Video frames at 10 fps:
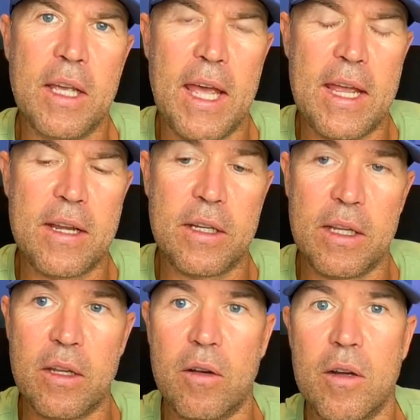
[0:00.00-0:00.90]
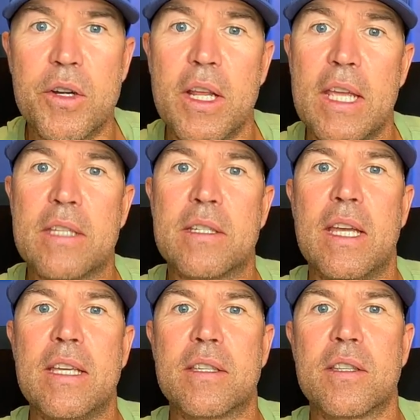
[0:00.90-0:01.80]
And Andre
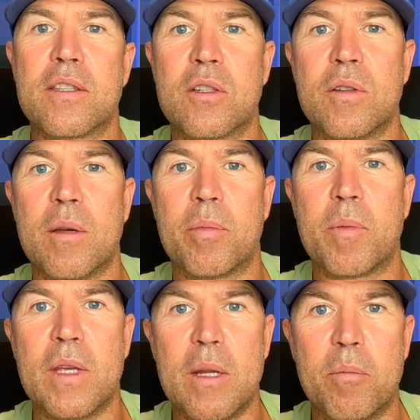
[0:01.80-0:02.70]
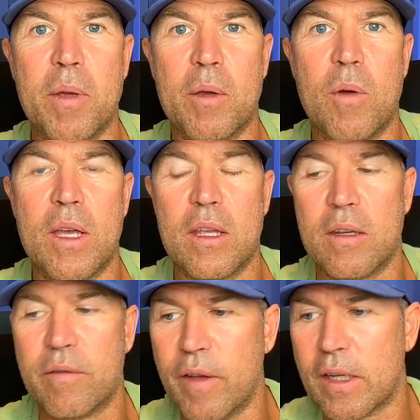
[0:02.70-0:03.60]
Esterhuizen stood up in a big way. And
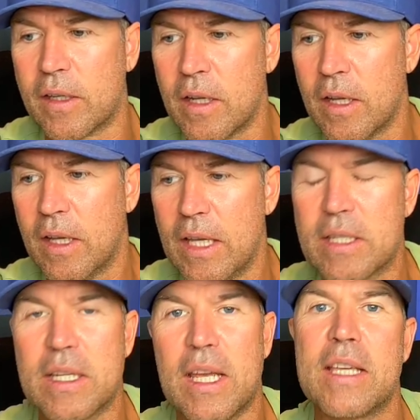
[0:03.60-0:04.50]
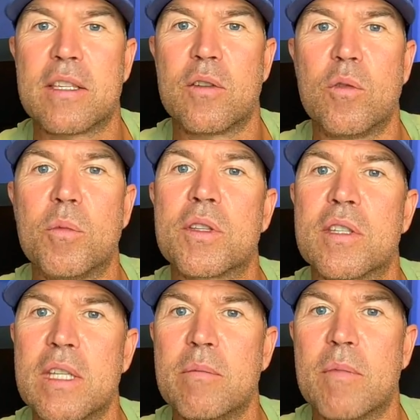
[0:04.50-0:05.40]
in fact, Esterhuizen almost
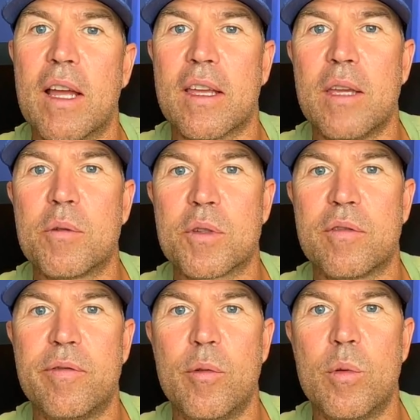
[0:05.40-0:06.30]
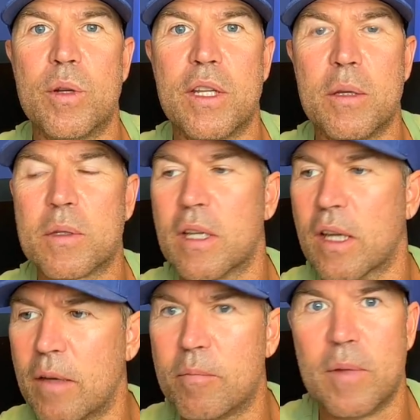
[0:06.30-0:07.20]
seemed like he was a forward. He was
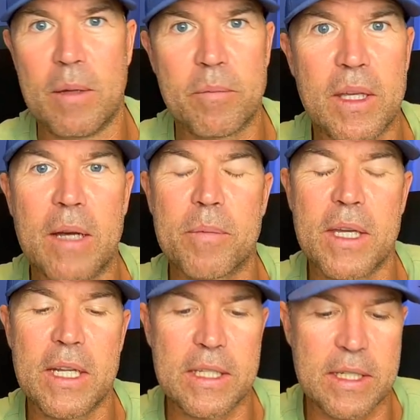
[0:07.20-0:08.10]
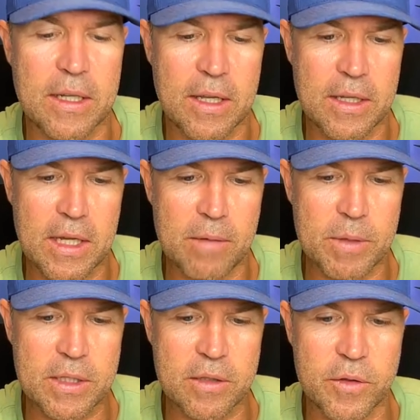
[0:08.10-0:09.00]
like, I'm, I'm, I'm getting stuck in here
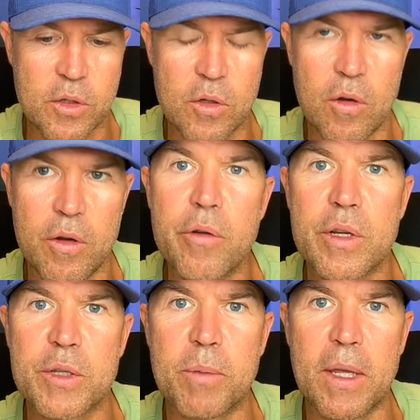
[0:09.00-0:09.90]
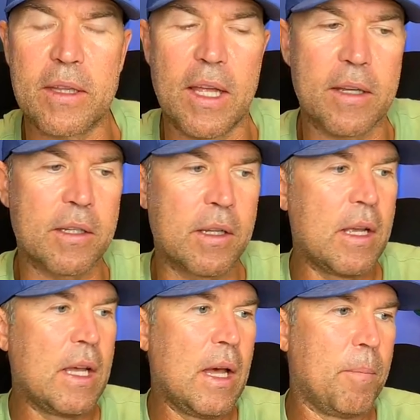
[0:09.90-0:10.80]
myself. So you've got to respect that.
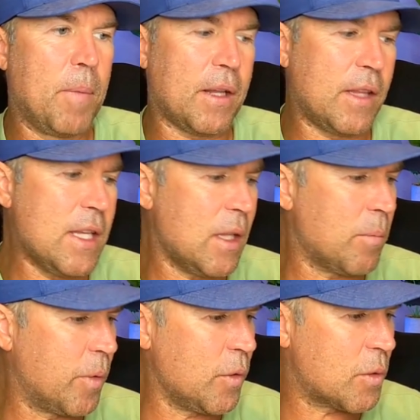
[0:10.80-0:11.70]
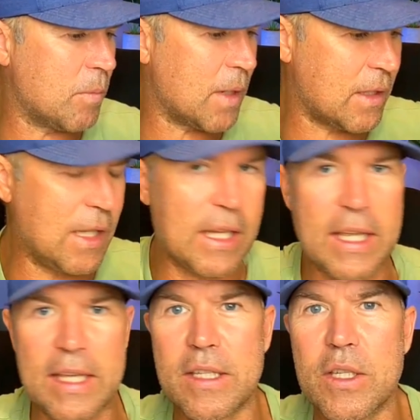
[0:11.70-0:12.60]
But I think the Bulls must think,
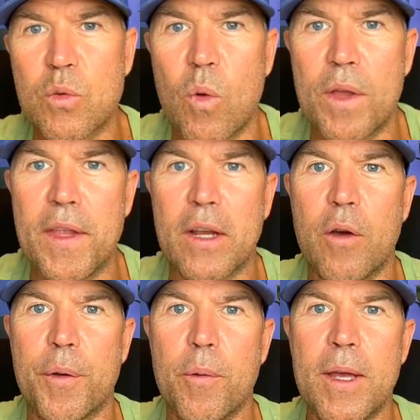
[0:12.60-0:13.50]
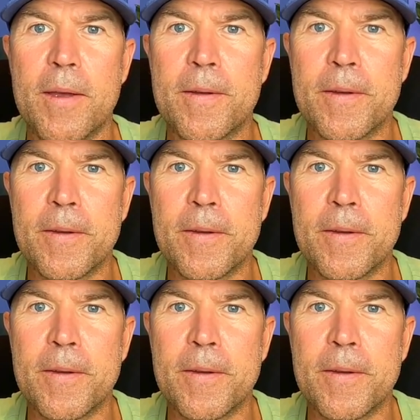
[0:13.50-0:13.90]
hey, this is one that got away